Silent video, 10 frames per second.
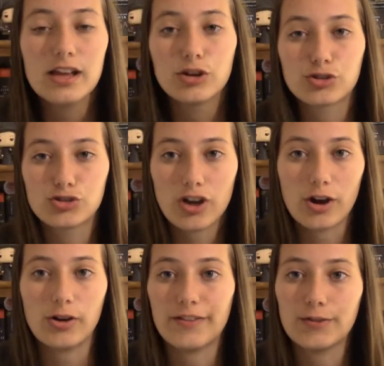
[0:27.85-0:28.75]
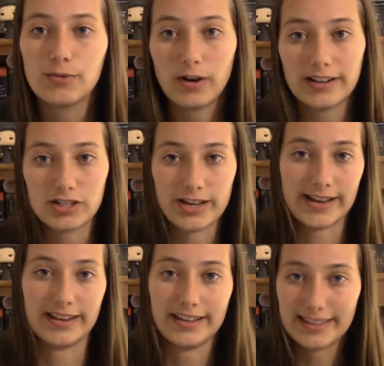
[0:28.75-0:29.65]
so if you want to check
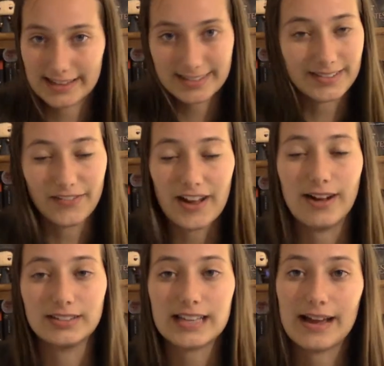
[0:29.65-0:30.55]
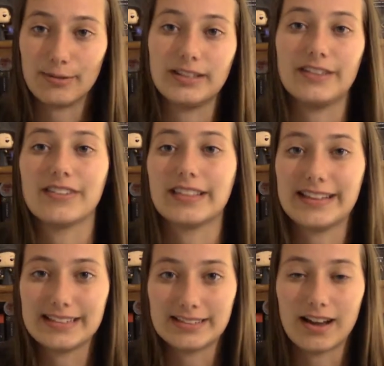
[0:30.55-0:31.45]
any of that stuff out, I will leave it
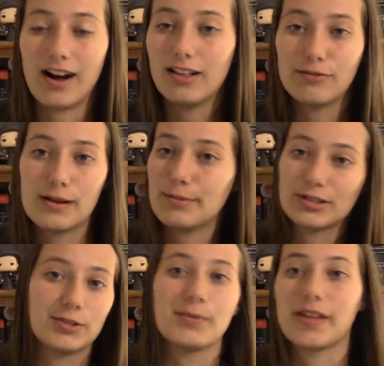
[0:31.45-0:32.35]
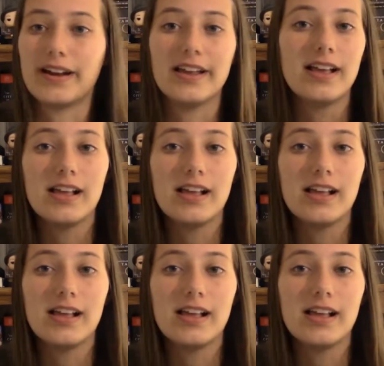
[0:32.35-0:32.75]
linked, all of my booktubeathon